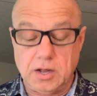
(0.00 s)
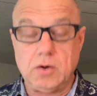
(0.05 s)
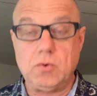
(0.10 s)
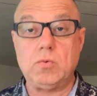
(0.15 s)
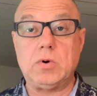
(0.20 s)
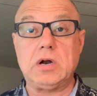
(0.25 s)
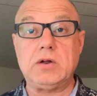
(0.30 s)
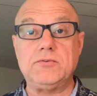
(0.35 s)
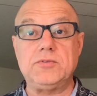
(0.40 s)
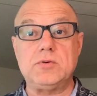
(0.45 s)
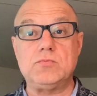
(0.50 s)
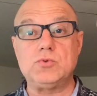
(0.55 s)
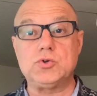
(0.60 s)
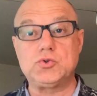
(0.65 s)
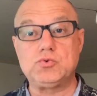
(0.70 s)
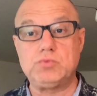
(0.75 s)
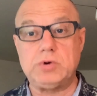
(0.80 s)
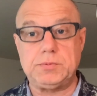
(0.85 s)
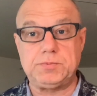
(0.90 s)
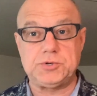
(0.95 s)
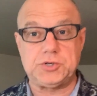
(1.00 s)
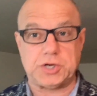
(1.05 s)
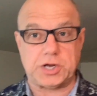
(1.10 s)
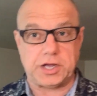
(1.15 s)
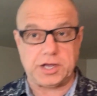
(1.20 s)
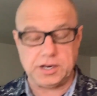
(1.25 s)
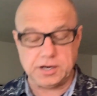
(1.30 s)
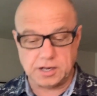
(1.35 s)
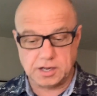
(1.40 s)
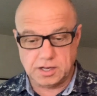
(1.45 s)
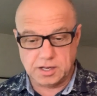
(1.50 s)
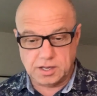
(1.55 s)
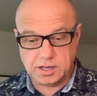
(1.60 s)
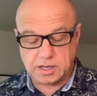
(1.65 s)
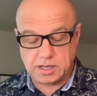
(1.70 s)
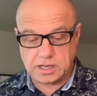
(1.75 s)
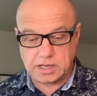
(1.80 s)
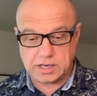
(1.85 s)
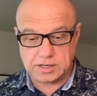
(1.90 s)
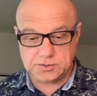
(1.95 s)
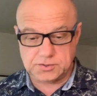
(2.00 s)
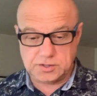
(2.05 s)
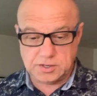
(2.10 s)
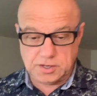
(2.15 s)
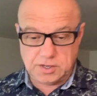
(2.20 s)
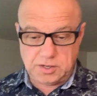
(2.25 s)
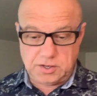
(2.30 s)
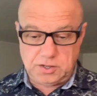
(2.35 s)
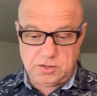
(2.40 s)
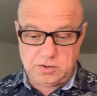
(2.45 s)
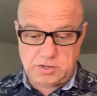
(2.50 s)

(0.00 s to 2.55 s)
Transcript: One of them was RipChain, and you